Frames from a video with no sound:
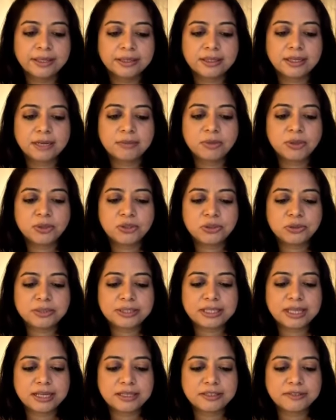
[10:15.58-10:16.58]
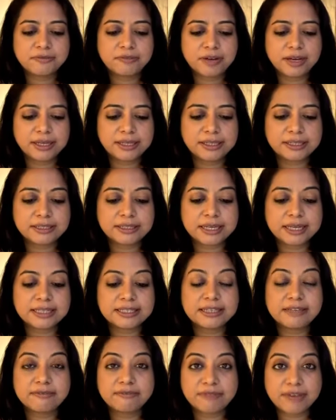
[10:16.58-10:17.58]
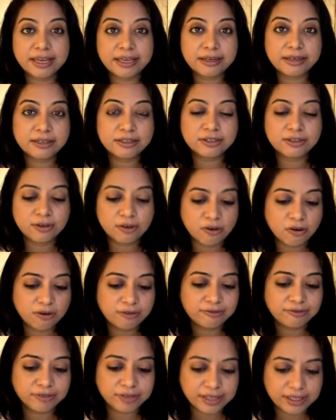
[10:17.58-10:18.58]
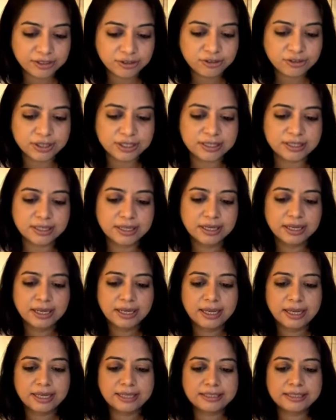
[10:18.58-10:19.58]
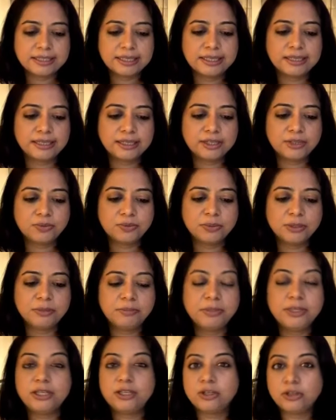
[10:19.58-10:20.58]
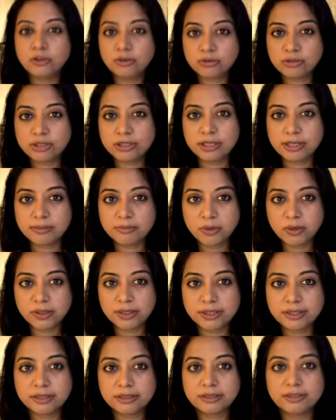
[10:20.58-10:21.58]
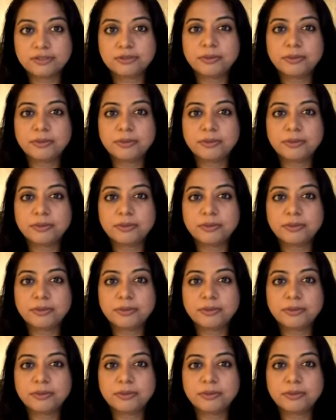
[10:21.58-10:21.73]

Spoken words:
The WHO has classified it as a variant of interest and said it will be closely monitored.